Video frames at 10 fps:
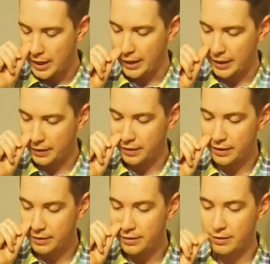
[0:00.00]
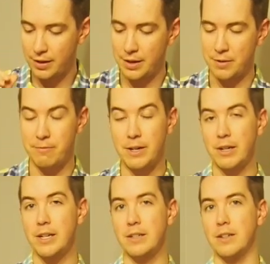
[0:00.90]
And this is a
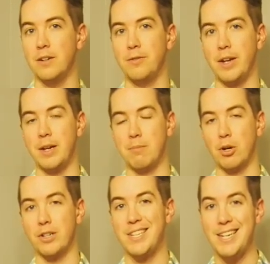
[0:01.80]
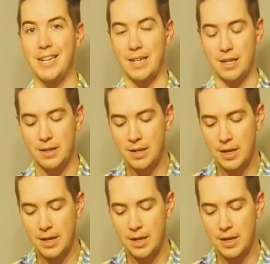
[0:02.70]
variant of a martini.